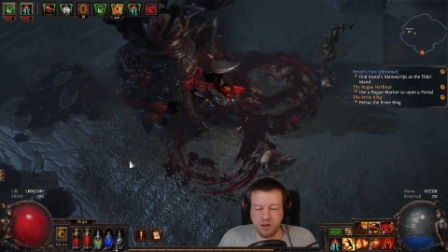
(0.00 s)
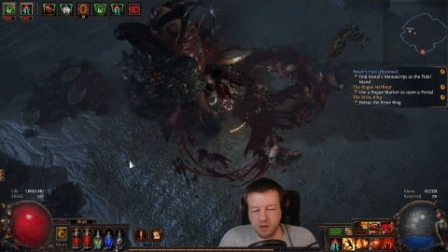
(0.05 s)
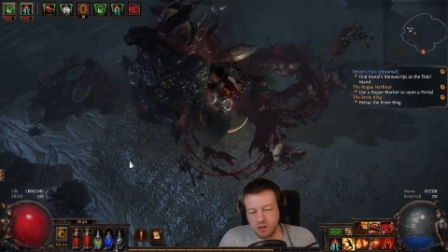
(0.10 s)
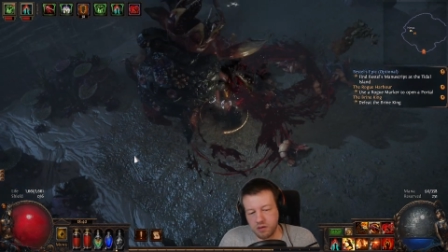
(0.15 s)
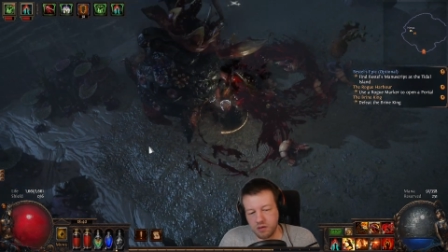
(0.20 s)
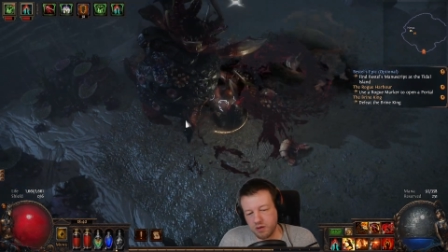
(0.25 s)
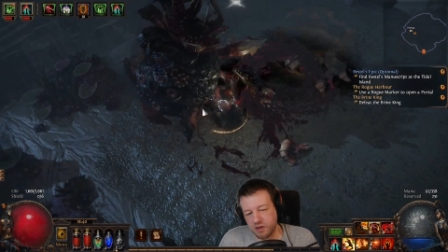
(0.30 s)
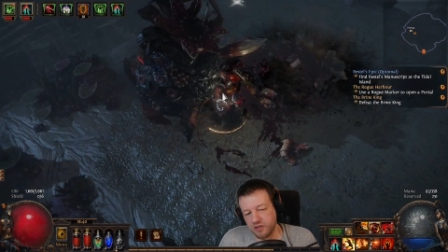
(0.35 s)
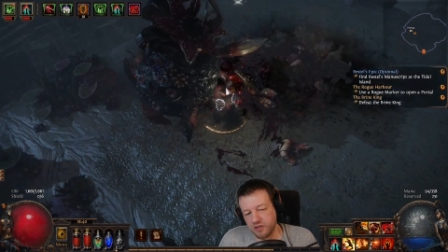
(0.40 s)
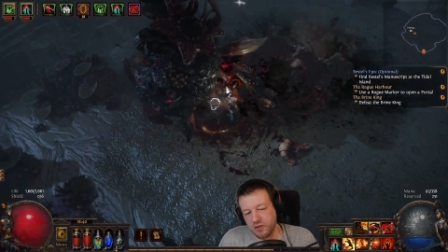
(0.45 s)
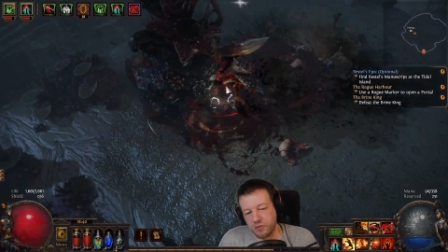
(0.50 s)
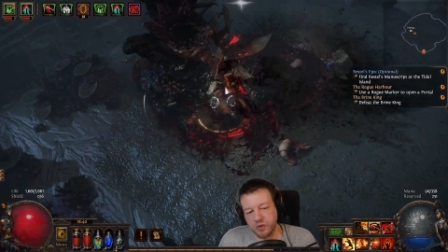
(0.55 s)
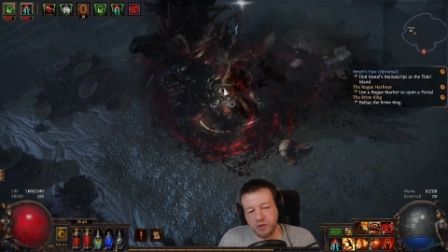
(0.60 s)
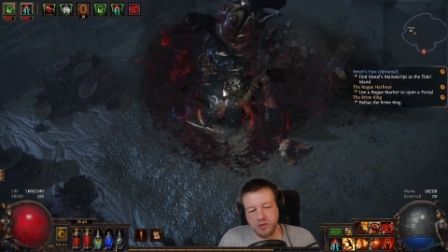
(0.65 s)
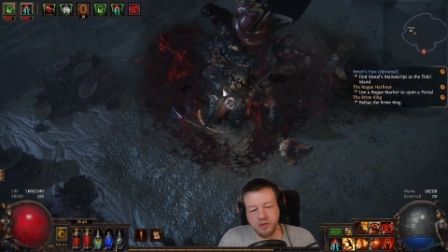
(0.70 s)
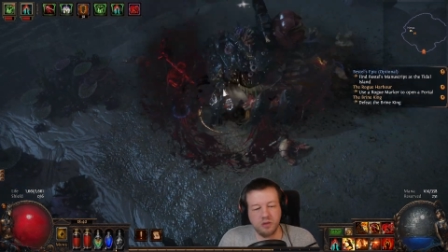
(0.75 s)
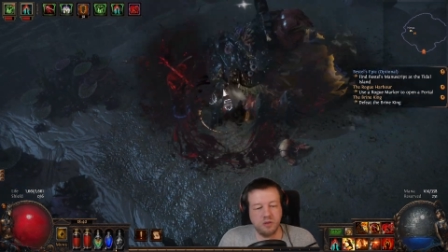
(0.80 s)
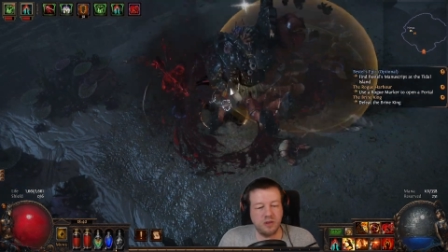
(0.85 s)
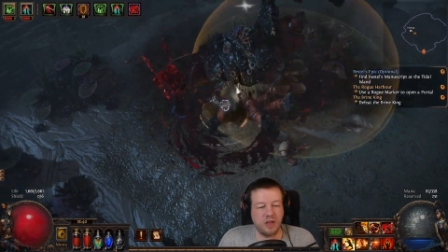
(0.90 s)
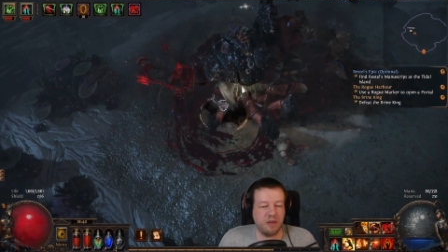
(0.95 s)
Because it will
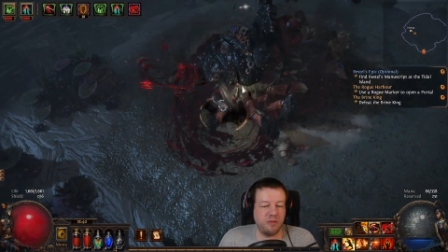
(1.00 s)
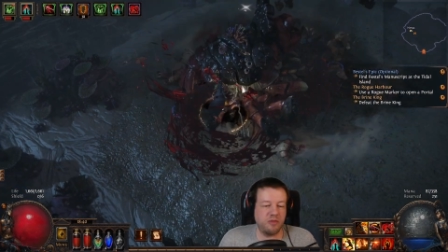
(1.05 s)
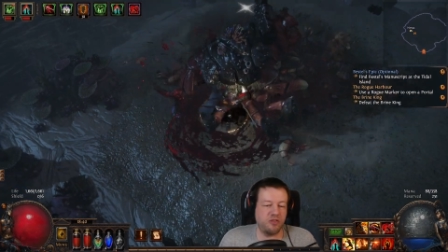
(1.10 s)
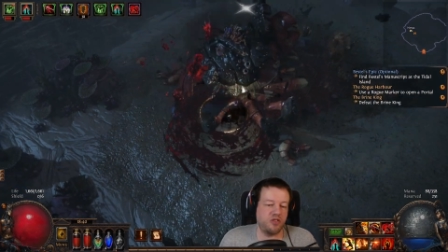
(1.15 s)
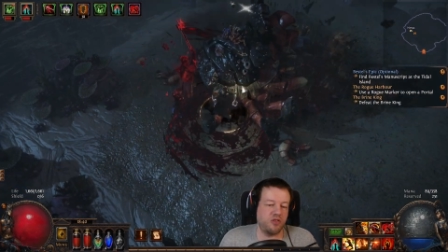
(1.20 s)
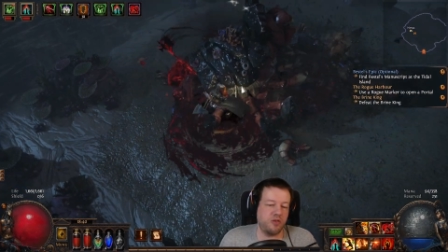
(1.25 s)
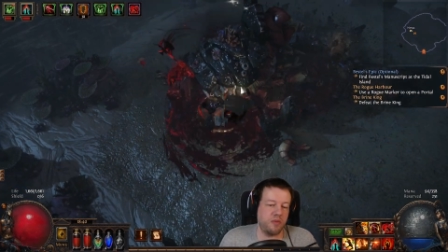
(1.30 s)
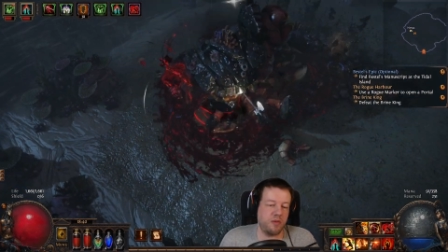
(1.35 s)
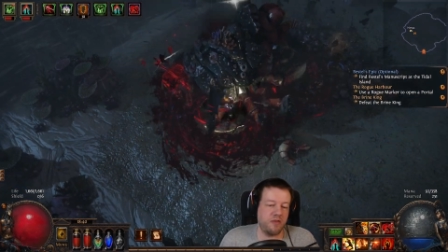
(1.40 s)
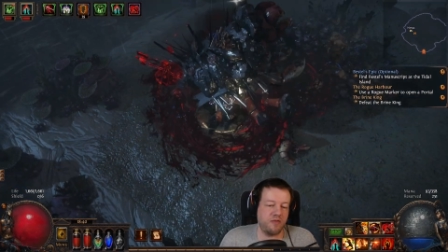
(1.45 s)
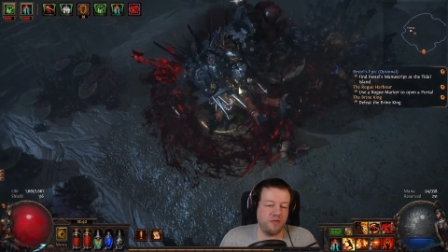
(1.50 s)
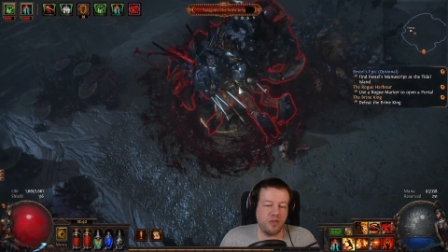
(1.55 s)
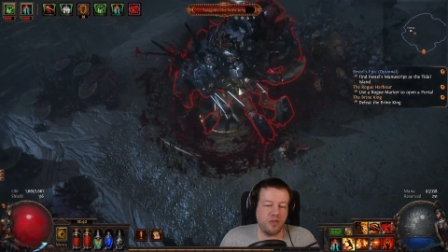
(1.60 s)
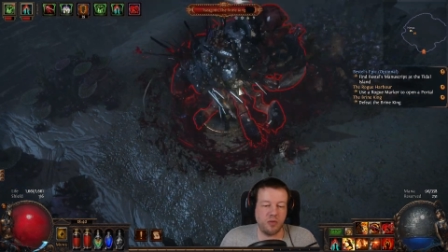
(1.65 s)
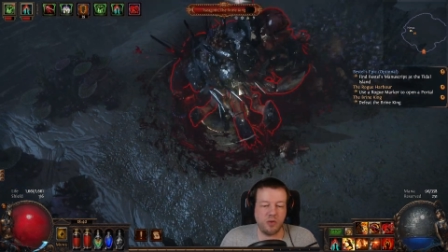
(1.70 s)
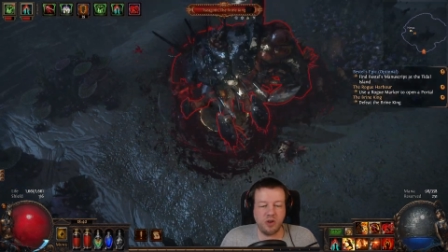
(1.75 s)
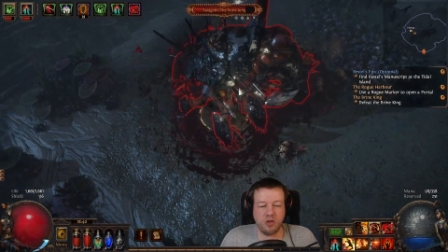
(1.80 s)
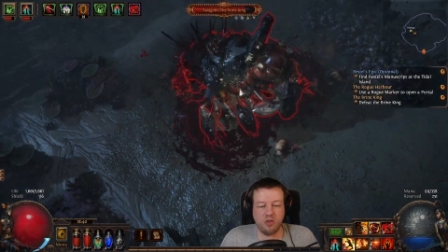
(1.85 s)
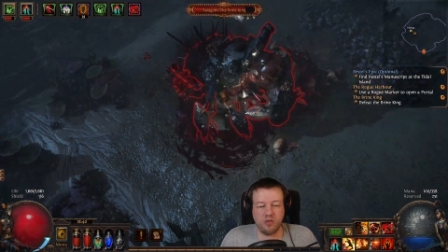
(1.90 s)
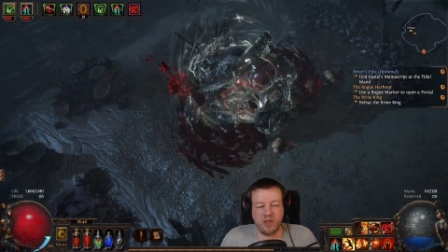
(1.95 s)
do damage to him even though we're
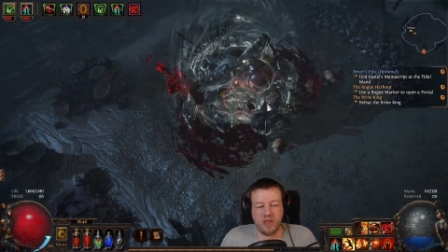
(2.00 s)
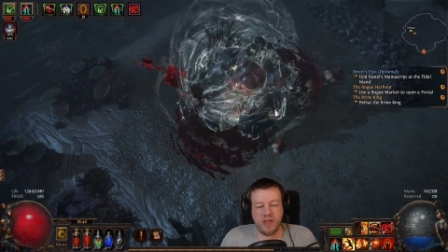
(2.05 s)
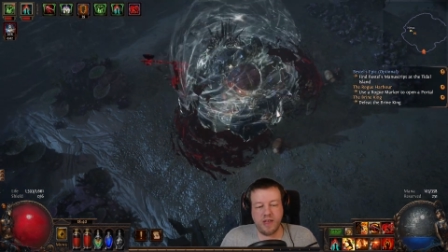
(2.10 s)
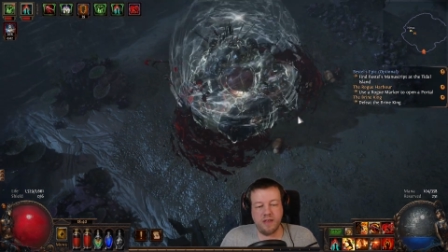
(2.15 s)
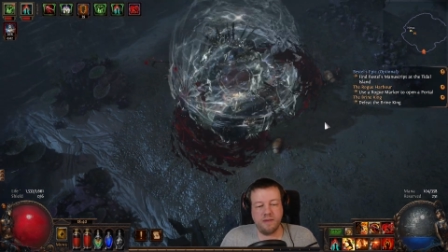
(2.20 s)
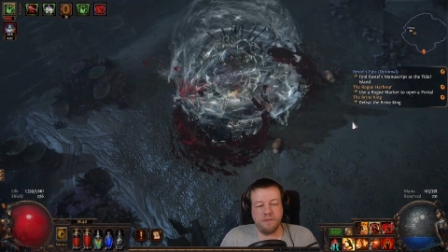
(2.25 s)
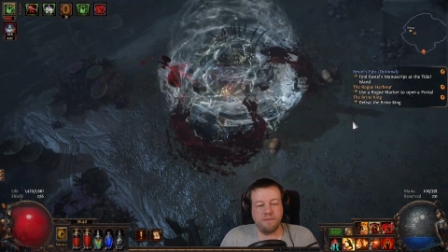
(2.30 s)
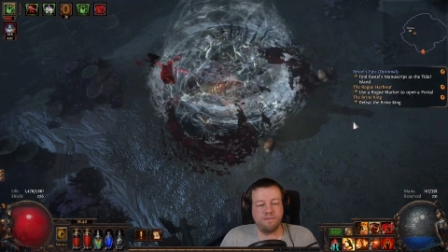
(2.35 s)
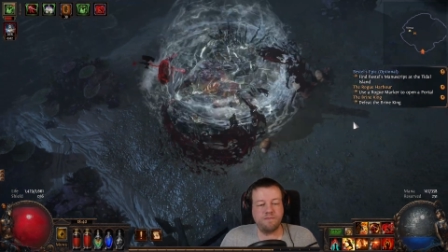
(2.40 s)
not there.